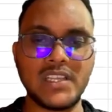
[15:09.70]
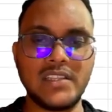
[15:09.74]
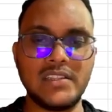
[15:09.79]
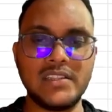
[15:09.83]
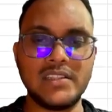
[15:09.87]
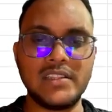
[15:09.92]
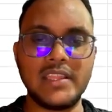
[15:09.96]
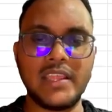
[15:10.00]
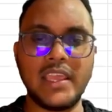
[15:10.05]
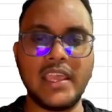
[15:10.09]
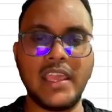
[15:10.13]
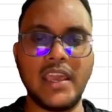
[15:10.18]

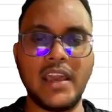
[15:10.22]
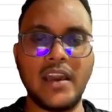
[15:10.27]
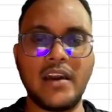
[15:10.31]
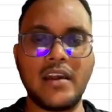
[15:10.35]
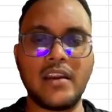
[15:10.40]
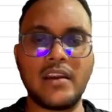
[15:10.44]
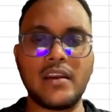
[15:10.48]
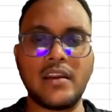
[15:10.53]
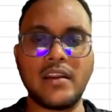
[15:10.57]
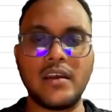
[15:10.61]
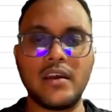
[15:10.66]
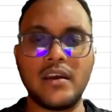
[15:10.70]
they
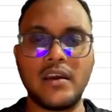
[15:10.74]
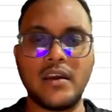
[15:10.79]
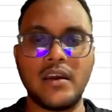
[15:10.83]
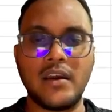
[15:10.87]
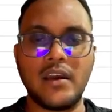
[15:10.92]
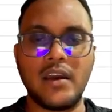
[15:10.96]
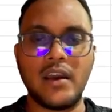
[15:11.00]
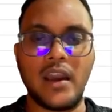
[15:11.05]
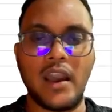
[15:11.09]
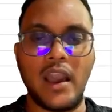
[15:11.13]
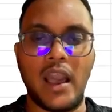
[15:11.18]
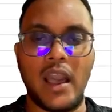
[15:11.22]
are
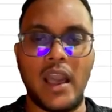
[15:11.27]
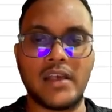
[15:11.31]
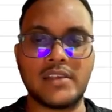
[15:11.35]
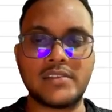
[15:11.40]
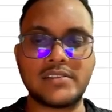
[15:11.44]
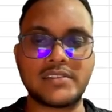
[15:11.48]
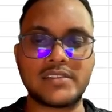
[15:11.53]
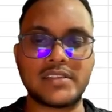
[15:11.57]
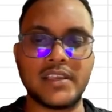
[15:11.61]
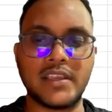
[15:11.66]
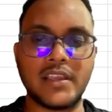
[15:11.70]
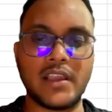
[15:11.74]

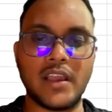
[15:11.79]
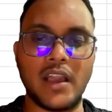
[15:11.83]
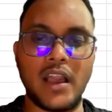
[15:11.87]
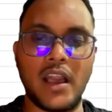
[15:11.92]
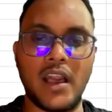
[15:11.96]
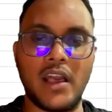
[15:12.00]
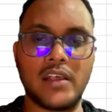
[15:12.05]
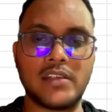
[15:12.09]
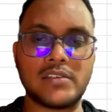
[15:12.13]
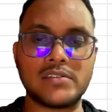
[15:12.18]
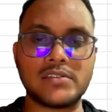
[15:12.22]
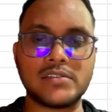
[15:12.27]
asking
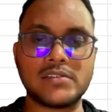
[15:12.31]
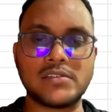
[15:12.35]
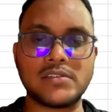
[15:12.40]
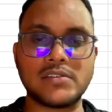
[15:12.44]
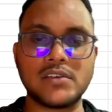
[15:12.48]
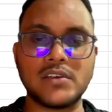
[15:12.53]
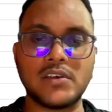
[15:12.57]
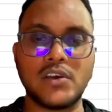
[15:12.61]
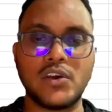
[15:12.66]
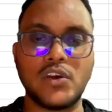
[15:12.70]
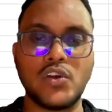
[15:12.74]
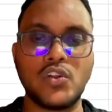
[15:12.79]
us
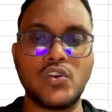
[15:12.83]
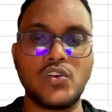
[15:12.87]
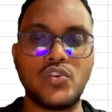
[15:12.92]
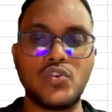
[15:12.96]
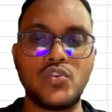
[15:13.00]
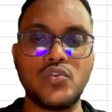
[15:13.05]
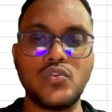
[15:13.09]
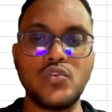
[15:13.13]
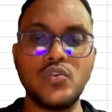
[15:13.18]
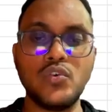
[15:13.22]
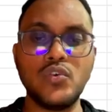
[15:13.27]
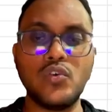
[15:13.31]

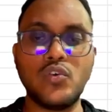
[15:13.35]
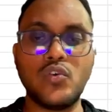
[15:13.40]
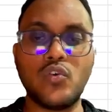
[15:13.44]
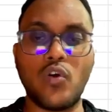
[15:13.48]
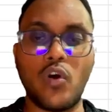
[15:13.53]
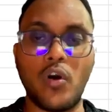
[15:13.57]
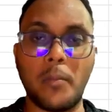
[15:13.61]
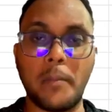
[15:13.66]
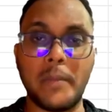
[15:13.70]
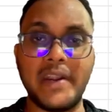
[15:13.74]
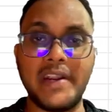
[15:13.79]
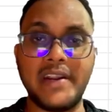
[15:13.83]
to
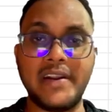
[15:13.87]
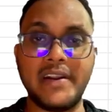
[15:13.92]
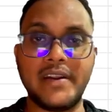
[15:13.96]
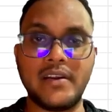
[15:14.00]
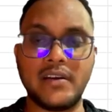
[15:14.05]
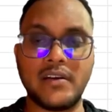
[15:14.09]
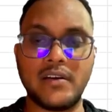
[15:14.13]
comment